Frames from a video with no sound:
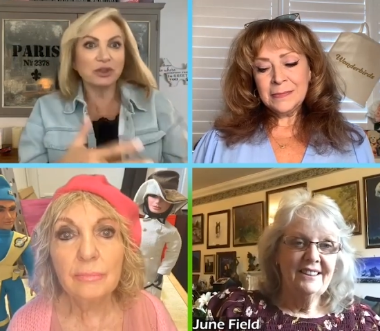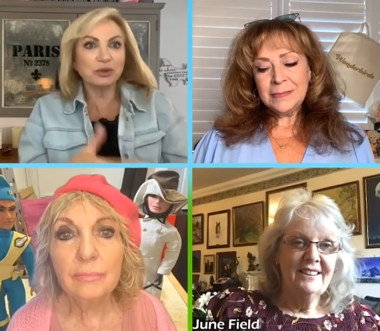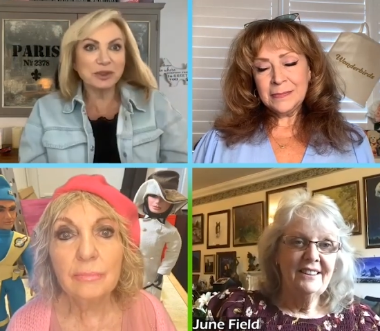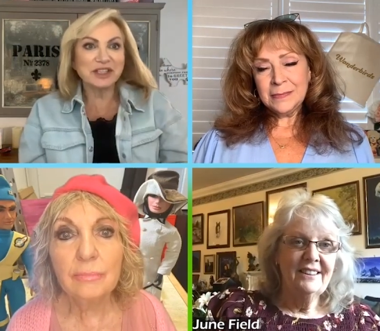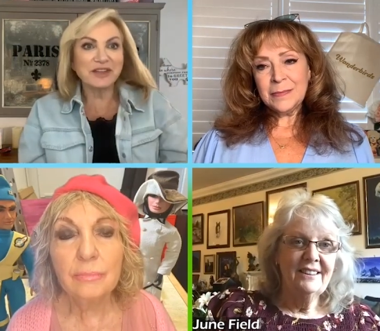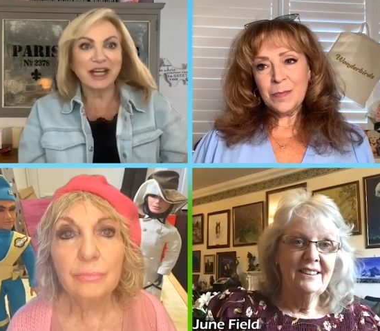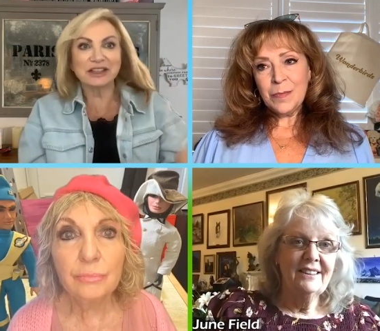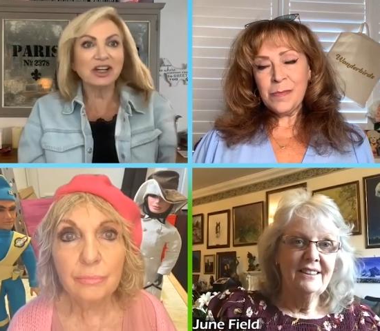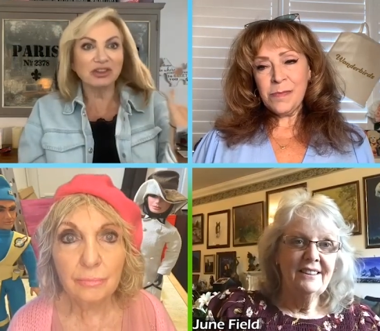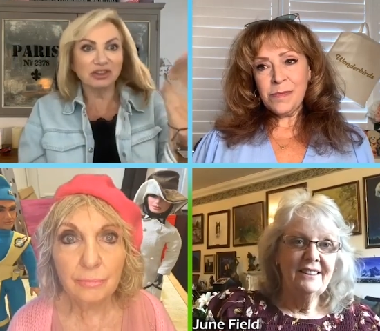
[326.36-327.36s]
Speaker 1: who was in that
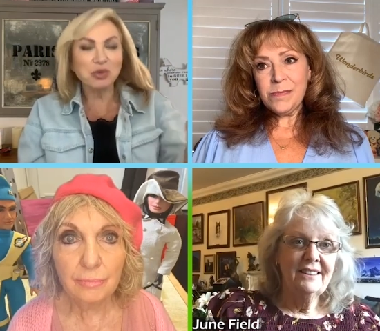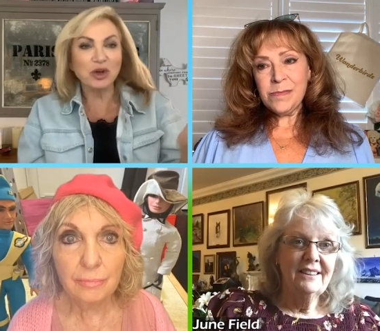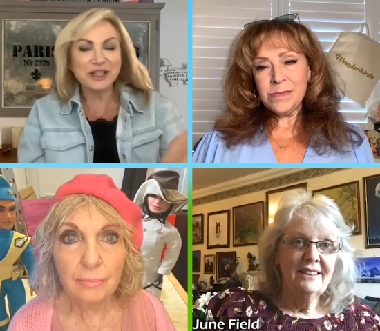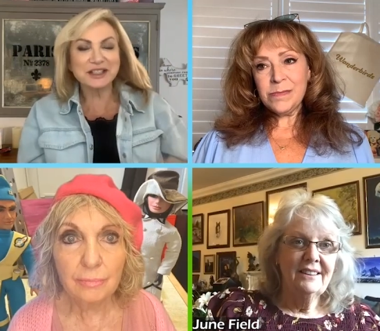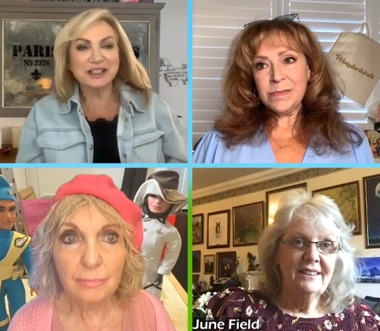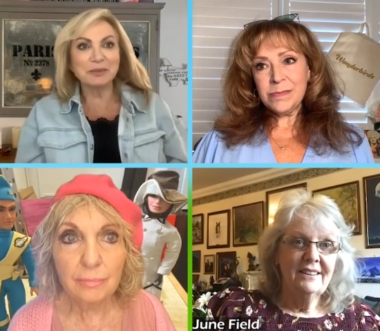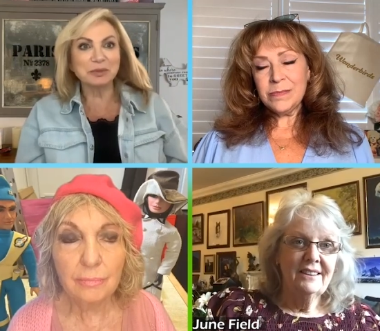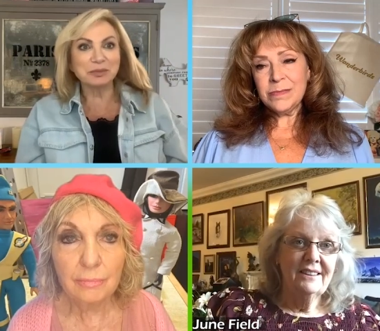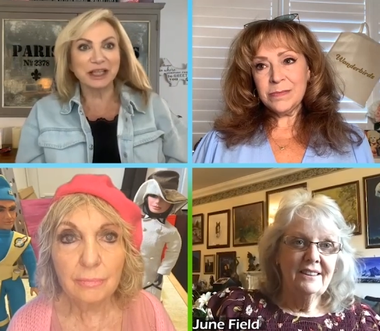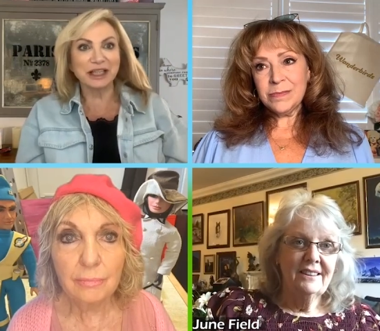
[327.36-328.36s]
car, or what is the number
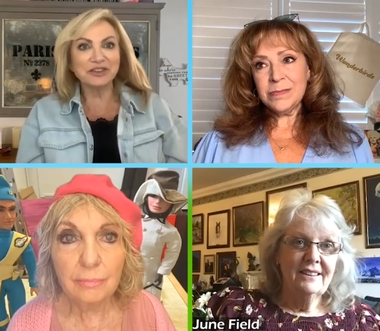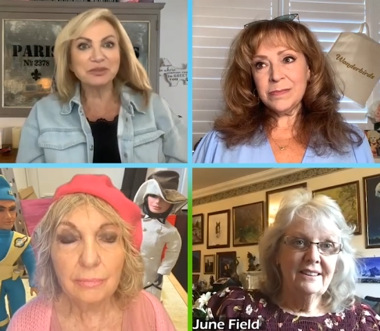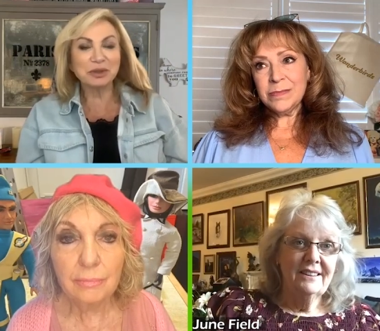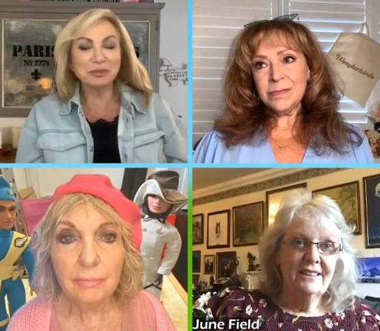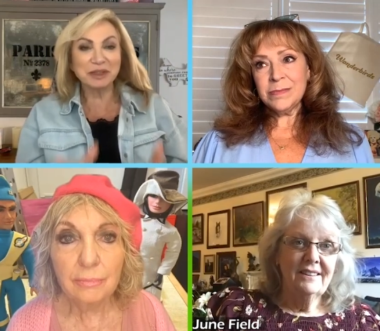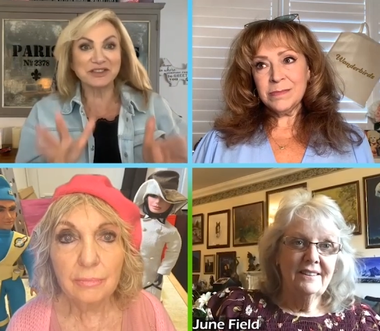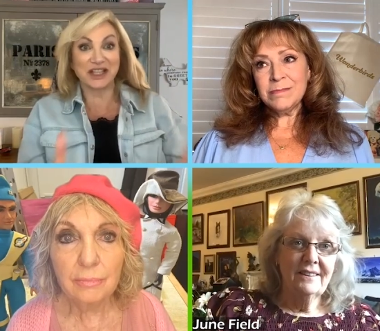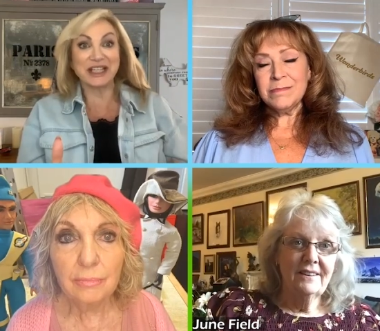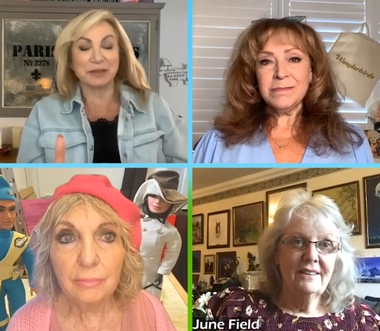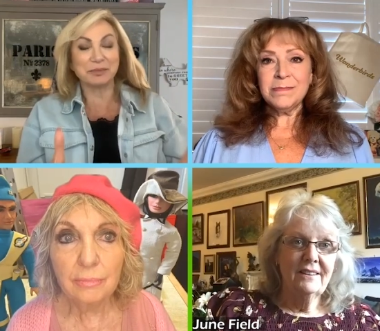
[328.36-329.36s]
plate, you've probably seen
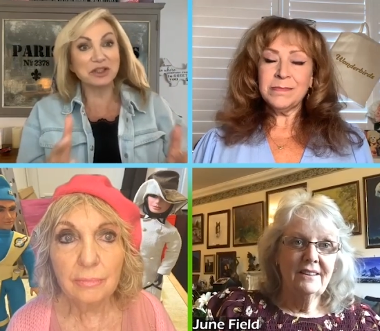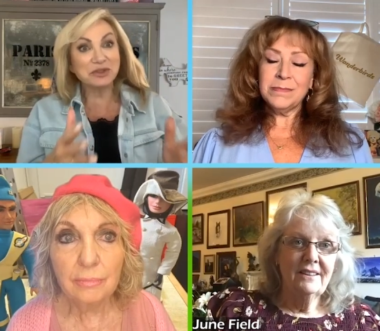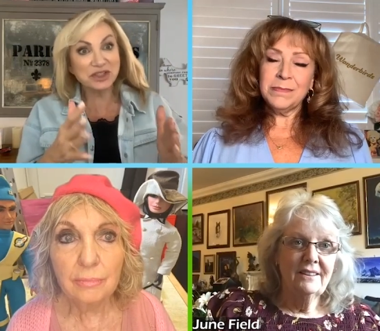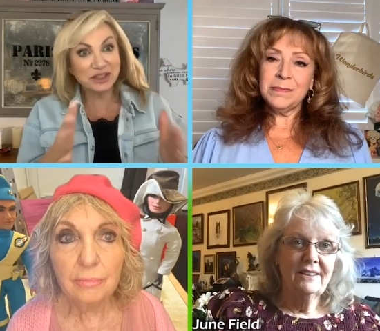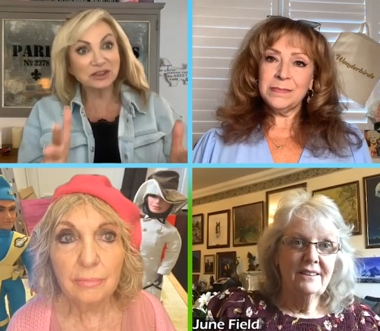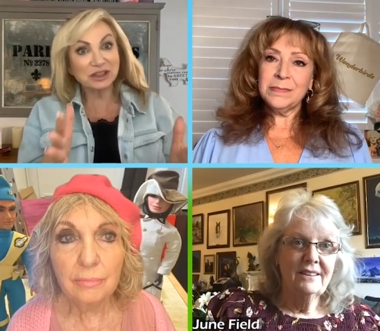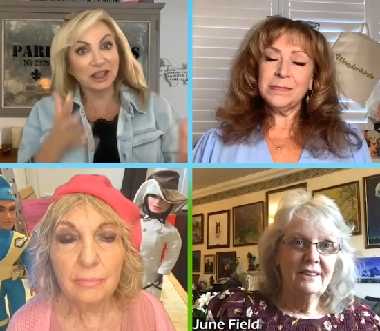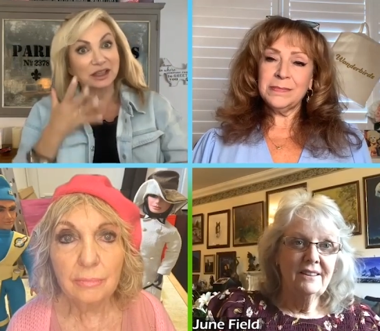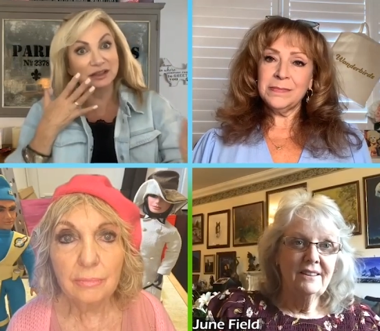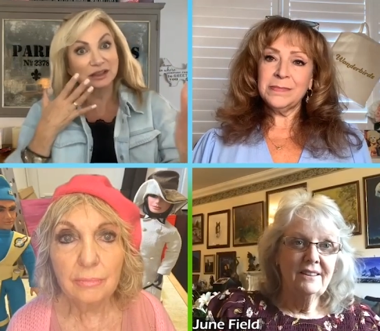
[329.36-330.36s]
it, but you still
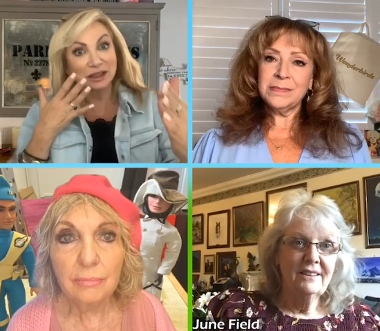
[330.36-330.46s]
can't